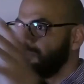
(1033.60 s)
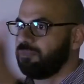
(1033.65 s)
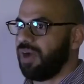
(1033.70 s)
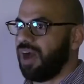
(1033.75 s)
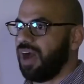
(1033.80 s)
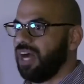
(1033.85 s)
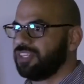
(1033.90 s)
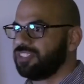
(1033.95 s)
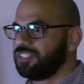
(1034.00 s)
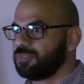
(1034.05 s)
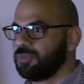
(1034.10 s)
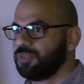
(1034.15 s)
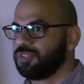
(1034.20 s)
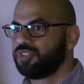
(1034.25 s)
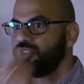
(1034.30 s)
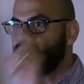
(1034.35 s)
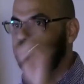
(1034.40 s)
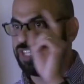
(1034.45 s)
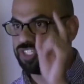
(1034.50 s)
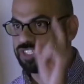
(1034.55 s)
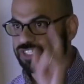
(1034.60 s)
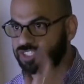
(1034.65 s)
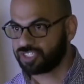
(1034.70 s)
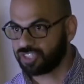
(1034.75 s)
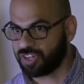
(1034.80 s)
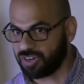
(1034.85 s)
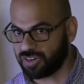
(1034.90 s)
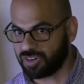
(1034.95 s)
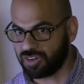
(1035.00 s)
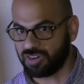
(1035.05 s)
possible to
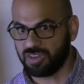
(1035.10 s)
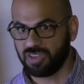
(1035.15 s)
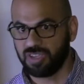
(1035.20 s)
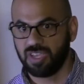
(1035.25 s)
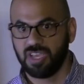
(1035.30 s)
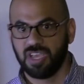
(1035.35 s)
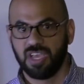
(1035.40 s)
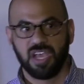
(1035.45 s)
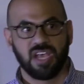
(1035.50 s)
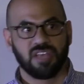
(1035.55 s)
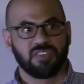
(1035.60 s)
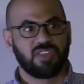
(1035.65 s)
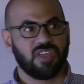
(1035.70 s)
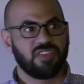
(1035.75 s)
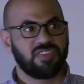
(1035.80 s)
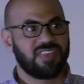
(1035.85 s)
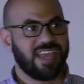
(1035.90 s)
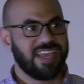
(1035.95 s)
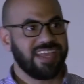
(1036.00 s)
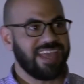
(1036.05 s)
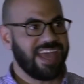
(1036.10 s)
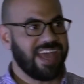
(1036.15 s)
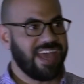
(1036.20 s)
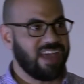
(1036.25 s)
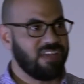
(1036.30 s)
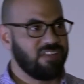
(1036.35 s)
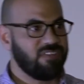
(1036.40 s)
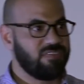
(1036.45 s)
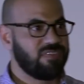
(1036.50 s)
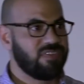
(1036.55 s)
ensure that they
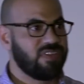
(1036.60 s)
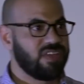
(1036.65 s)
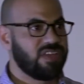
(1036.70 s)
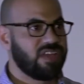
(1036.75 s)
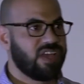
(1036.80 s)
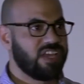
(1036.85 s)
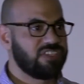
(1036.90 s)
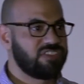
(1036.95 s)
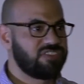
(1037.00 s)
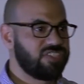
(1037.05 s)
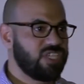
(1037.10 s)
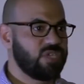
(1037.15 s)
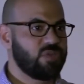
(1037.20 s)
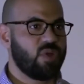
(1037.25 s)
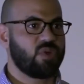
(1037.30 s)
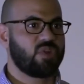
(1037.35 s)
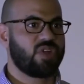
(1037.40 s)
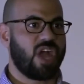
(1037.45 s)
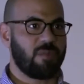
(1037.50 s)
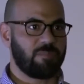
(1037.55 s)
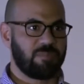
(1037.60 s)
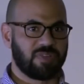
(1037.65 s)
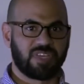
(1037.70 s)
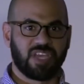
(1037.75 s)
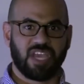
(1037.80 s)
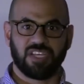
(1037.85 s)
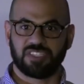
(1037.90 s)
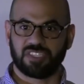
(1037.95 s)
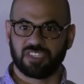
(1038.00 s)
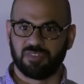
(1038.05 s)
have a zero
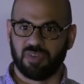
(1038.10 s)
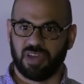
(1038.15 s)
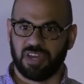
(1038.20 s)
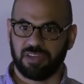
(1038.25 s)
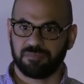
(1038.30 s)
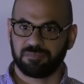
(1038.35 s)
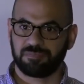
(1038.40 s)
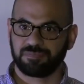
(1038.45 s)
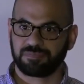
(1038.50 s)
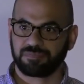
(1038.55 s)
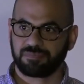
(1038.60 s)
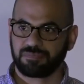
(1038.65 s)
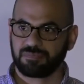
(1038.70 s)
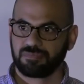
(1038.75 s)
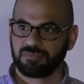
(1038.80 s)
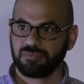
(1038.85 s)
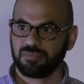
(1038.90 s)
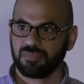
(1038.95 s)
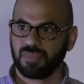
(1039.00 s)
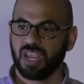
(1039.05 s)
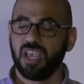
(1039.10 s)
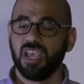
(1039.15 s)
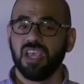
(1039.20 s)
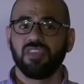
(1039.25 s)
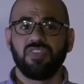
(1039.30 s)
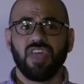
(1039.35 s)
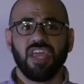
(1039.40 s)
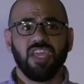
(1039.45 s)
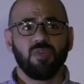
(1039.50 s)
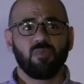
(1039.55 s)
complication rate.
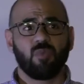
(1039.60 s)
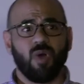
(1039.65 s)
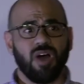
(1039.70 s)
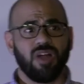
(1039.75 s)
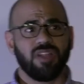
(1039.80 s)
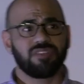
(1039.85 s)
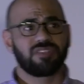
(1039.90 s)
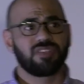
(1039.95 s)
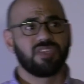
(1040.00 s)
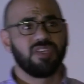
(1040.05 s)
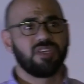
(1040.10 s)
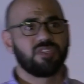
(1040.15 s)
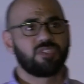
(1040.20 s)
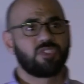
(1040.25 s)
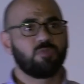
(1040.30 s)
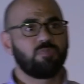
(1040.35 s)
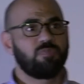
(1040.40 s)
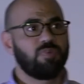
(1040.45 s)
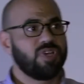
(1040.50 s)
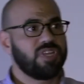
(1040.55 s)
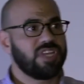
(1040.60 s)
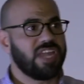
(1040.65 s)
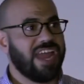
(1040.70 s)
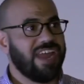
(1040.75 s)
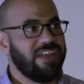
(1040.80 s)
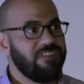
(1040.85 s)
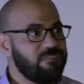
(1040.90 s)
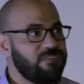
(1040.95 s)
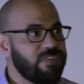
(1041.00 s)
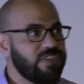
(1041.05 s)
They want to put
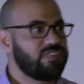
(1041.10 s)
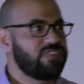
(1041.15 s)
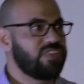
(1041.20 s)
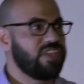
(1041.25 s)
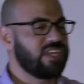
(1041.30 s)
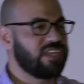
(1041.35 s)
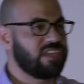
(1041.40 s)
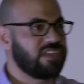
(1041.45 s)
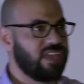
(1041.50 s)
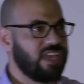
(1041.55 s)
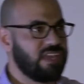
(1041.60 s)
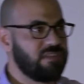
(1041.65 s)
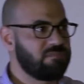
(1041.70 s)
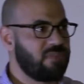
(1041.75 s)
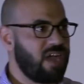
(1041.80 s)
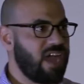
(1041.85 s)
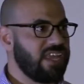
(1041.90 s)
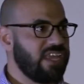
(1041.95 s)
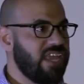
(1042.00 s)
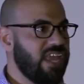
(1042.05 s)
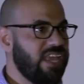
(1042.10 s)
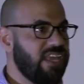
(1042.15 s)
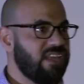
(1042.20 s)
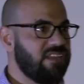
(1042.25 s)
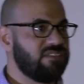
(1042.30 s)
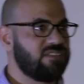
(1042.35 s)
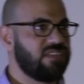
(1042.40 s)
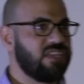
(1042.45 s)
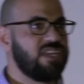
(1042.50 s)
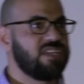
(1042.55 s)
everything in my
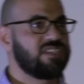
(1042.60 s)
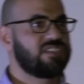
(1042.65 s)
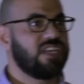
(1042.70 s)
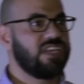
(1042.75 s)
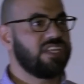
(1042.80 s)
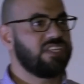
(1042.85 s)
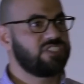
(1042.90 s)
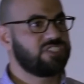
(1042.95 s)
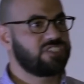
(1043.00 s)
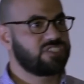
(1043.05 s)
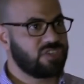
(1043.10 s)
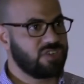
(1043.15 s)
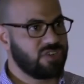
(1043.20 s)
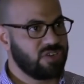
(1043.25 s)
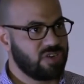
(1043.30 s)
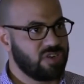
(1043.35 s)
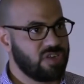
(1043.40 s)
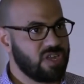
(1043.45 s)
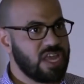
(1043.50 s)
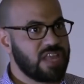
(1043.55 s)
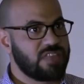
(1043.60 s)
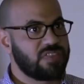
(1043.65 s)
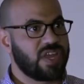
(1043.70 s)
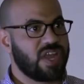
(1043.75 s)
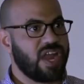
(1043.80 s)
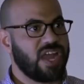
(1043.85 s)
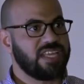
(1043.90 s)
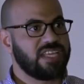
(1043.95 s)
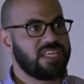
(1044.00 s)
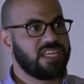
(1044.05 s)
hands to ensure that
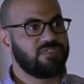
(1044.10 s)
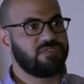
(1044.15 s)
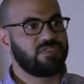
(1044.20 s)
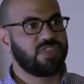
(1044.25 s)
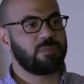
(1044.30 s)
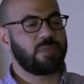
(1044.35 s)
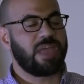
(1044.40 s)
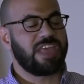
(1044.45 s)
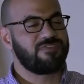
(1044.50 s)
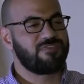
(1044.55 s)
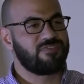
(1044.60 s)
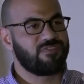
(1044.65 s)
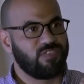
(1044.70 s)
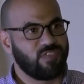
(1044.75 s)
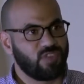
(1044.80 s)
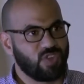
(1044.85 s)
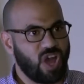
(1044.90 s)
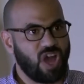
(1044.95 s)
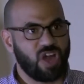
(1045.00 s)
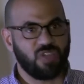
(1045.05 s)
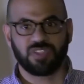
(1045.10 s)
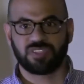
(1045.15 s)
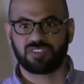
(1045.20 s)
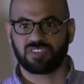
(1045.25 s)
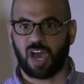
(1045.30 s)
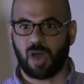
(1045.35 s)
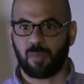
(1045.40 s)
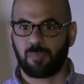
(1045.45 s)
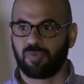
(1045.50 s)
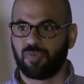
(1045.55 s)
I give them a flawless
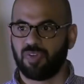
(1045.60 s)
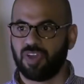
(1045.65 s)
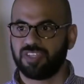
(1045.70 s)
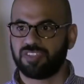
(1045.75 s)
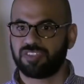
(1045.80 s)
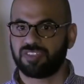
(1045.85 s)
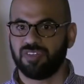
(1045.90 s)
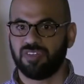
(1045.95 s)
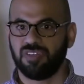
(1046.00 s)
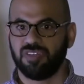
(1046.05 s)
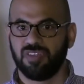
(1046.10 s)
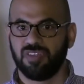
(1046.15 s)
operation.